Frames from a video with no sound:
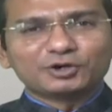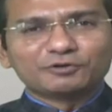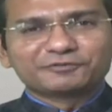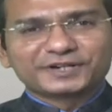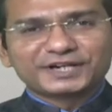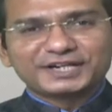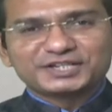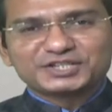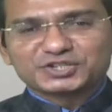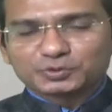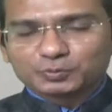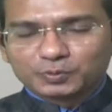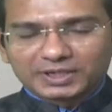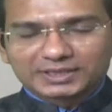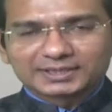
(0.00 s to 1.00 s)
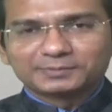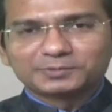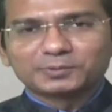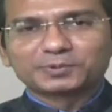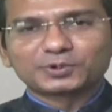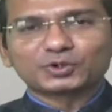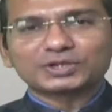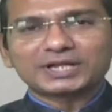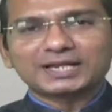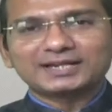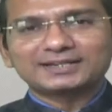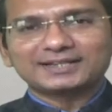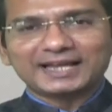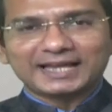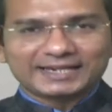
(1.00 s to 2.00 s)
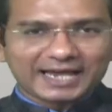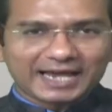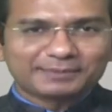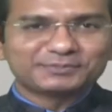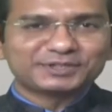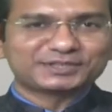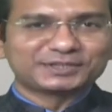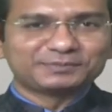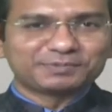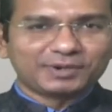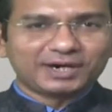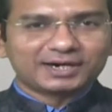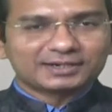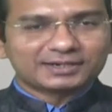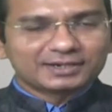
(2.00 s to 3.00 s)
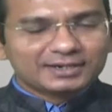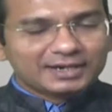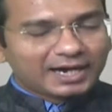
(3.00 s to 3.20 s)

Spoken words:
friends, welcome to ProTalent and I am Nitin Parmar.